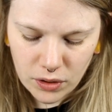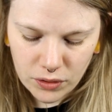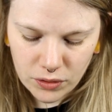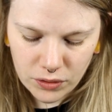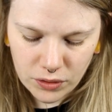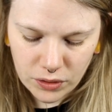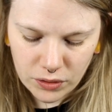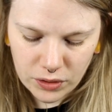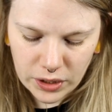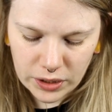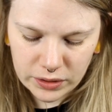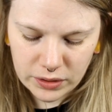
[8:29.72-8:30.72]
It's just
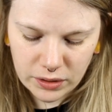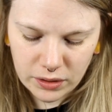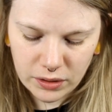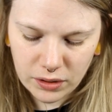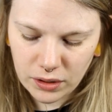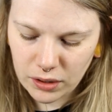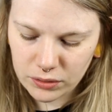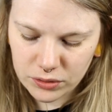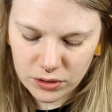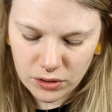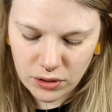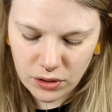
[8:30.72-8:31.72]
like the
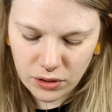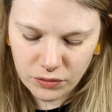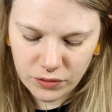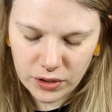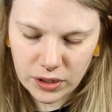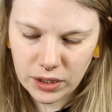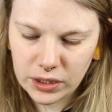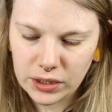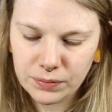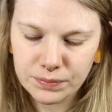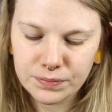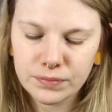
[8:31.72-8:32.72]
outer half and I
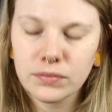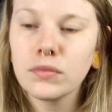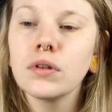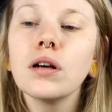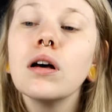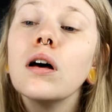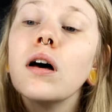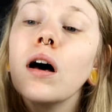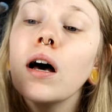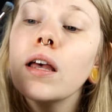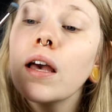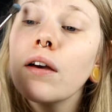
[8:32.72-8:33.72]
am
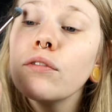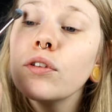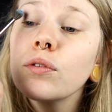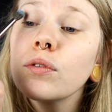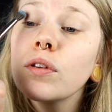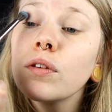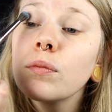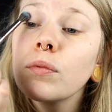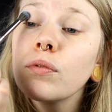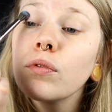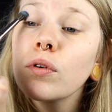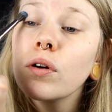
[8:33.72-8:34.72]
I have used this
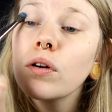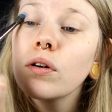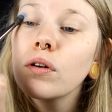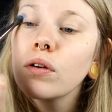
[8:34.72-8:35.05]
before